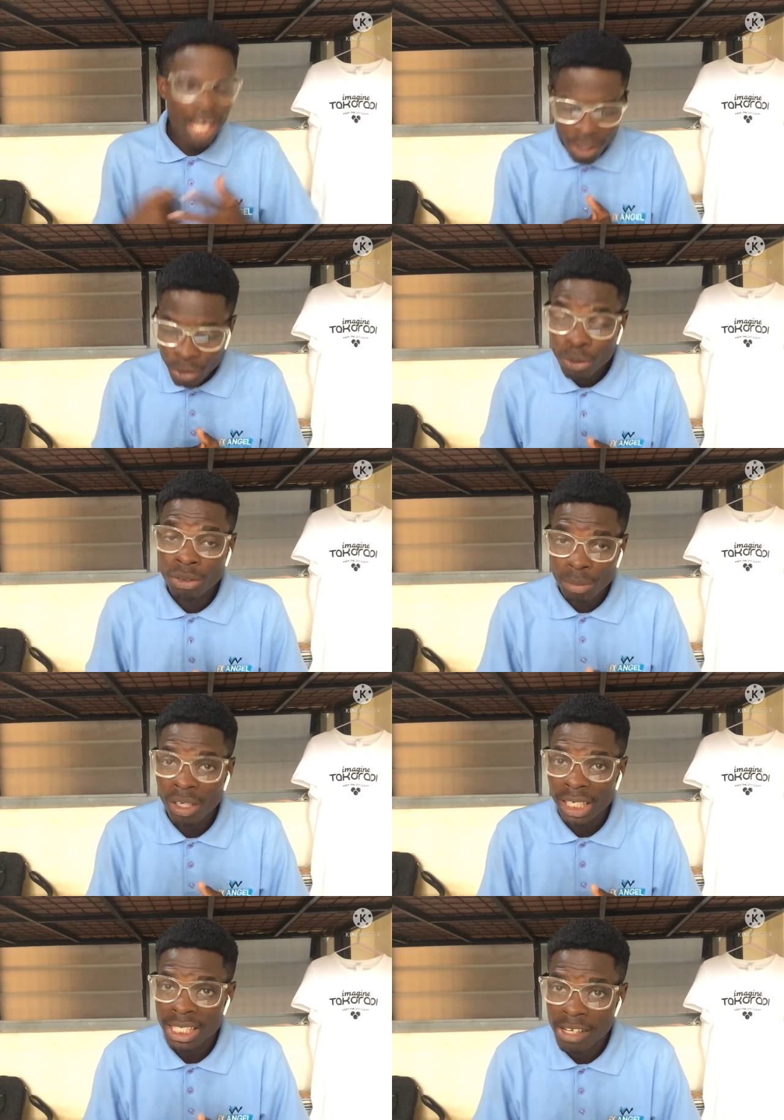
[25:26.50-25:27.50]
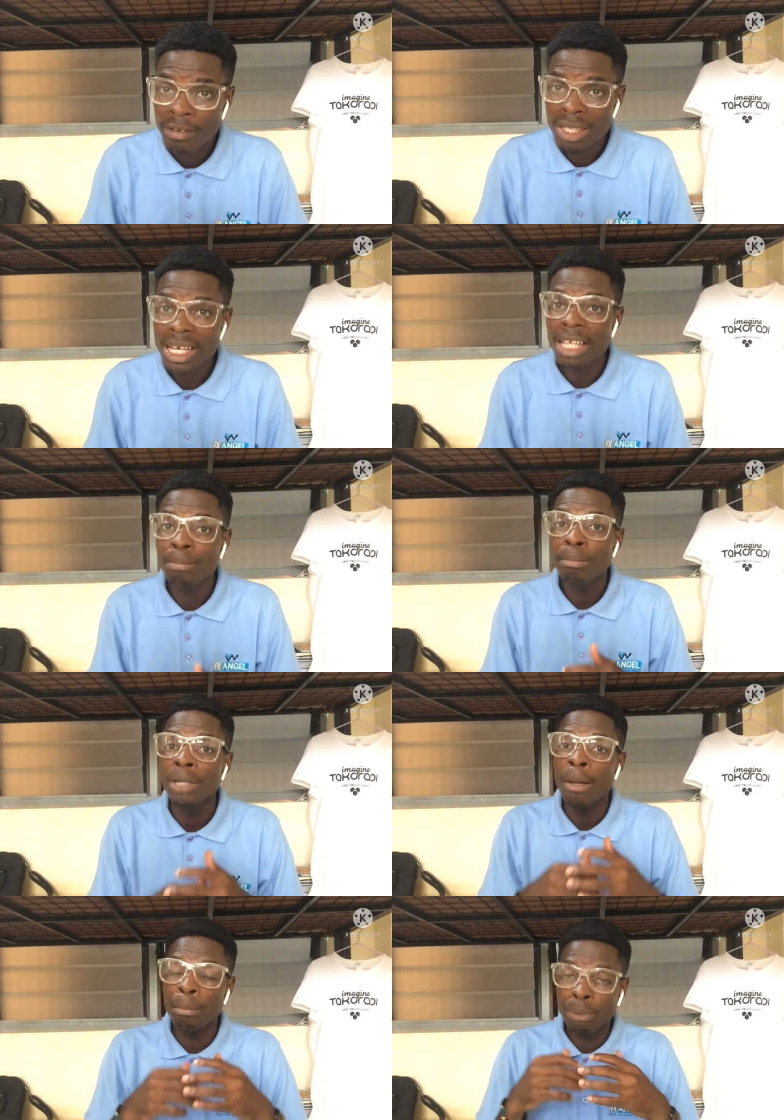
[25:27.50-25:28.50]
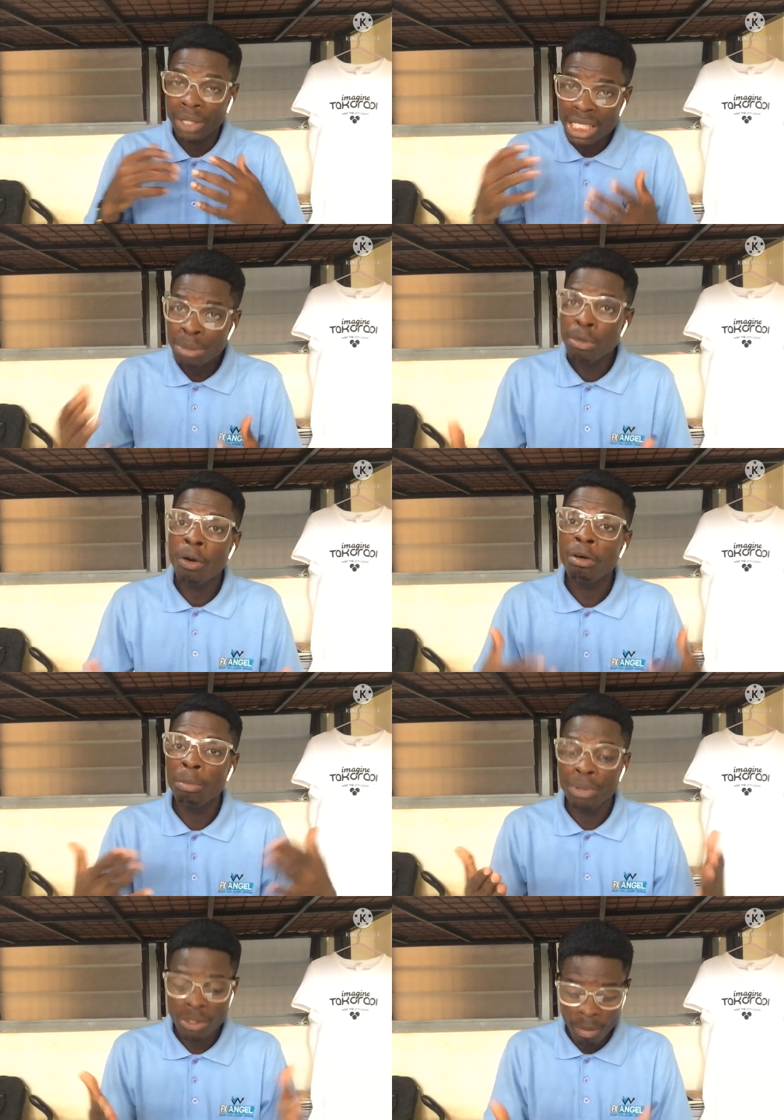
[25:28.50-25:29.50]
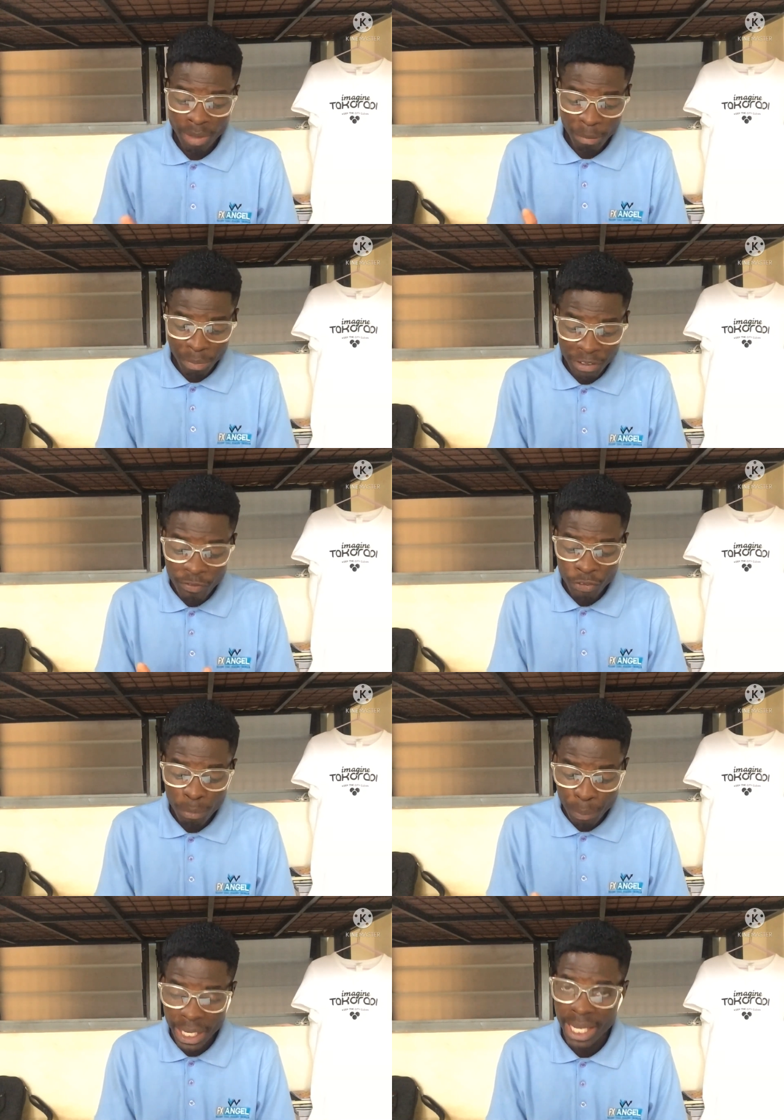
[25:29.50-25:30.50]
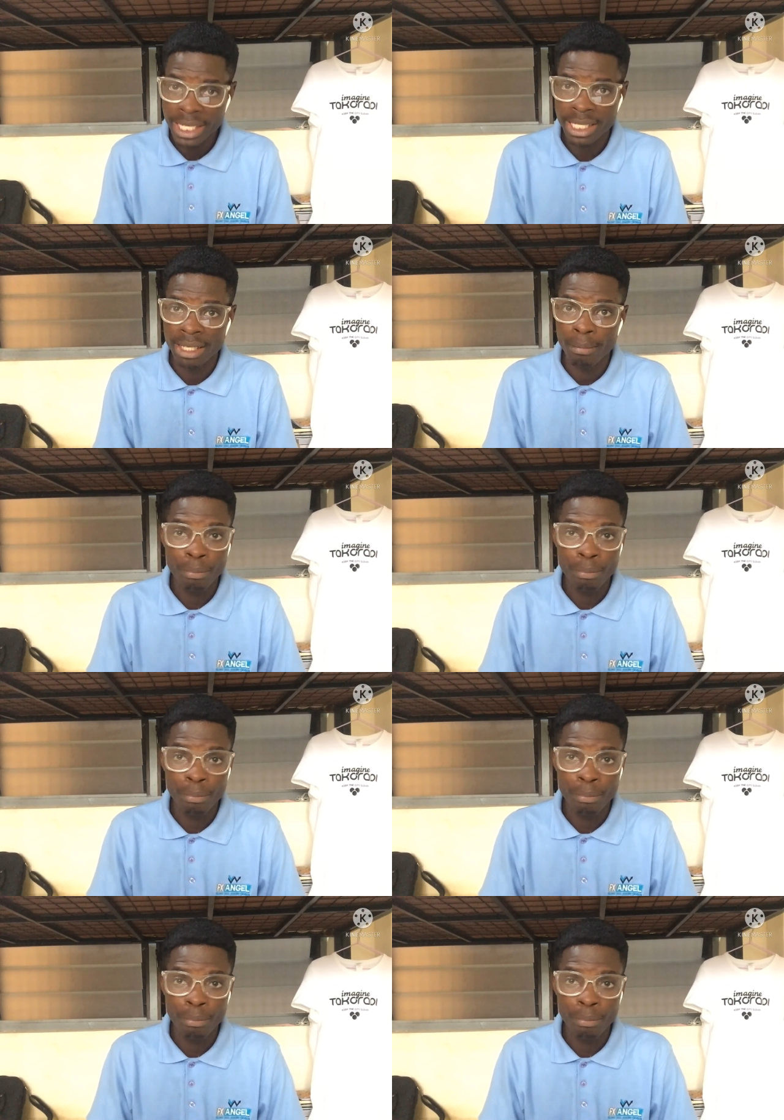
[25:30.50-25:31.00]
And also, to be on the safer side, print more copies of the preview page,